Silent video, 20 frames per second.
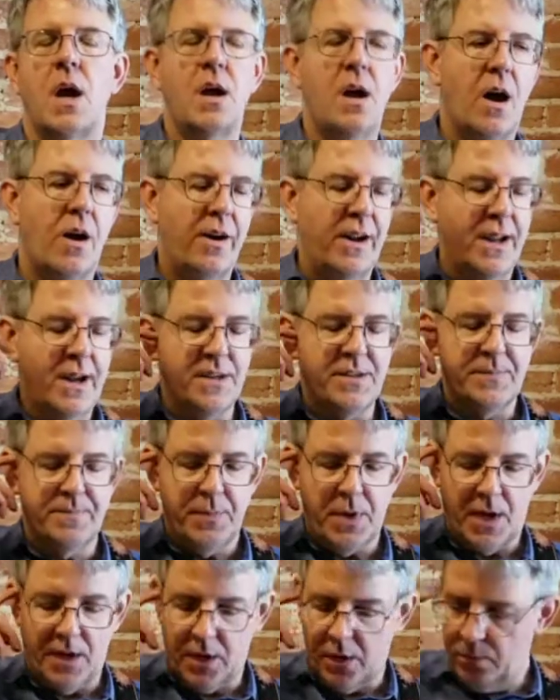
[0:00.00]
All right, guys,
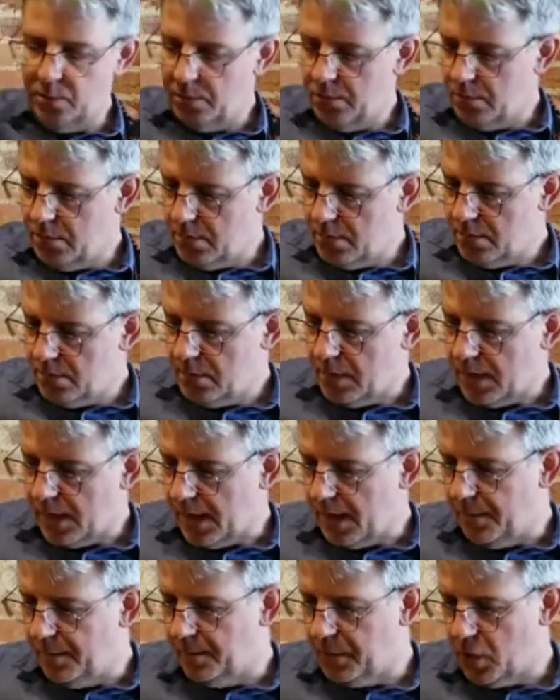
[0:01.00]
hello.
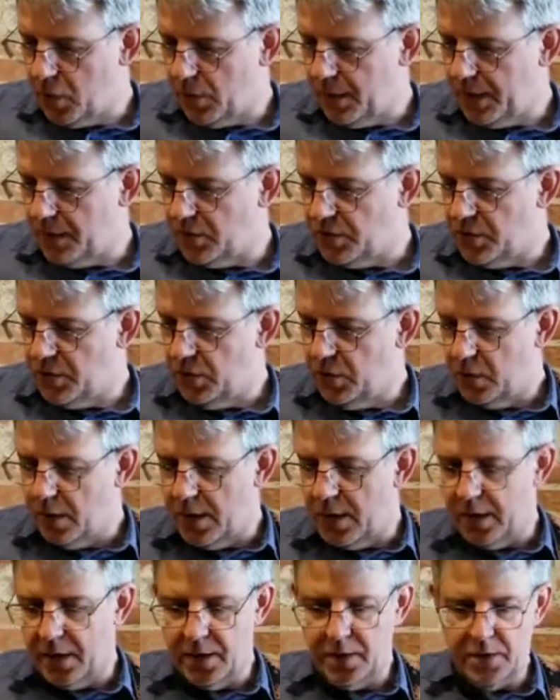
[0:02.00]
I'm going
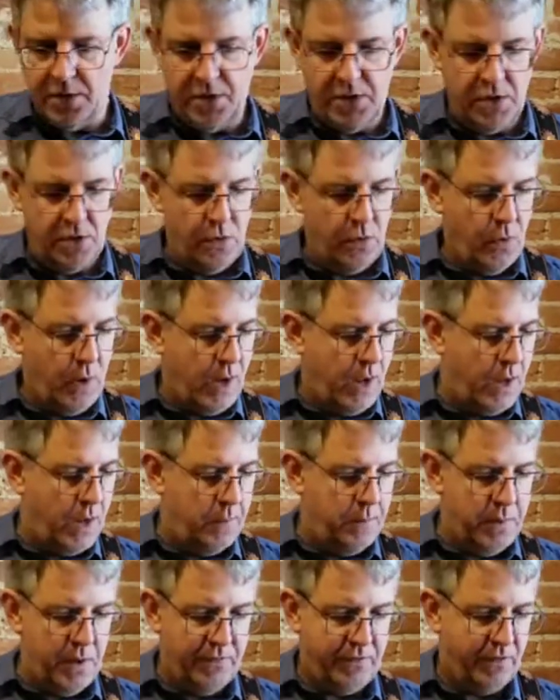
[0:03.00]
to do a
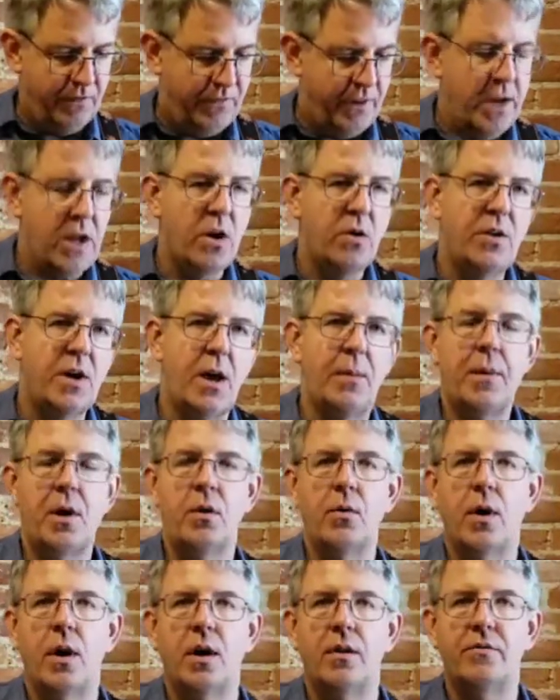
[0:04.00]
bit of a video
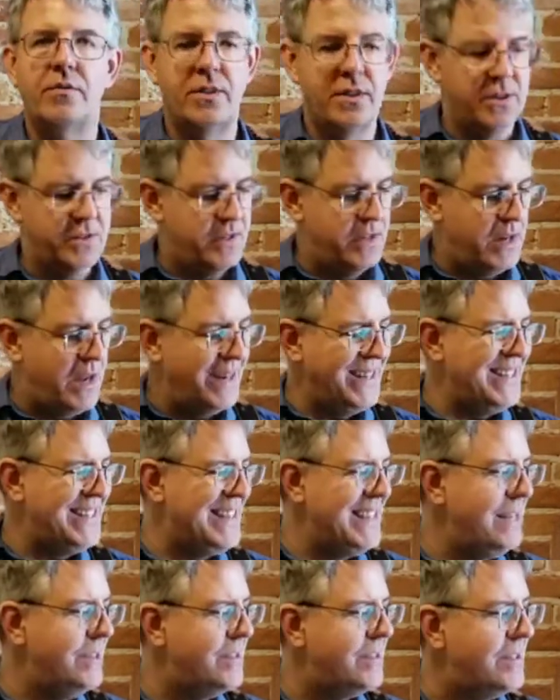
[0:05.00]
demo of this
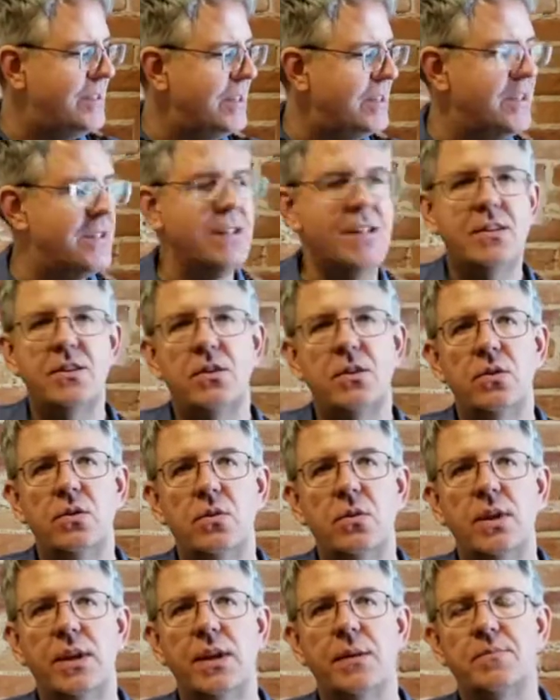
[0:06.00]

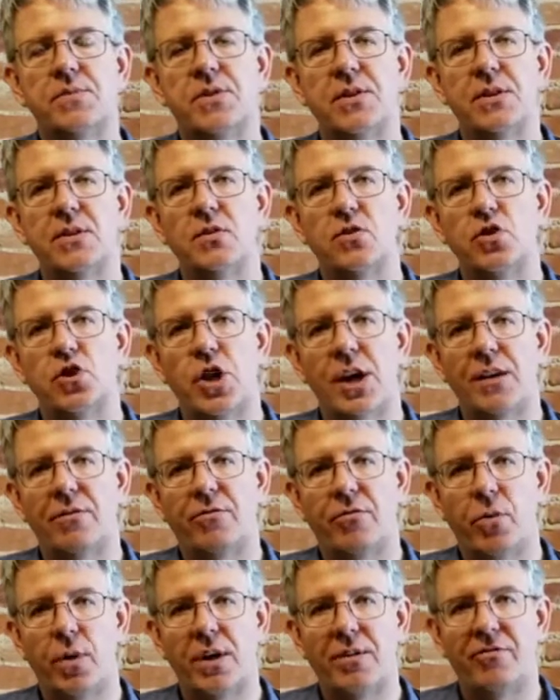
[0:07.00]
1962 Gibson
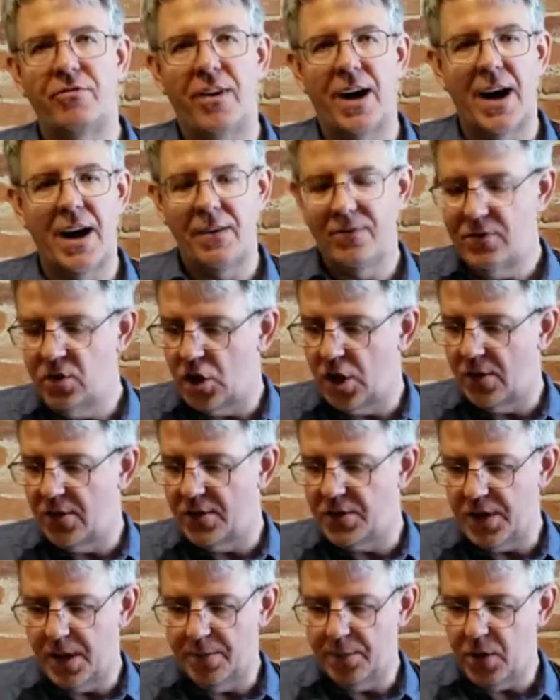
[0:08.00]
J45 Cherry
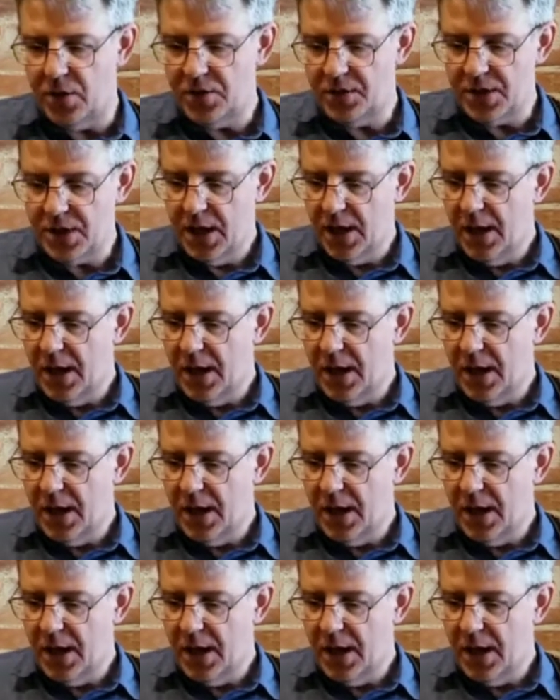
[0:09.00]
Sunburst.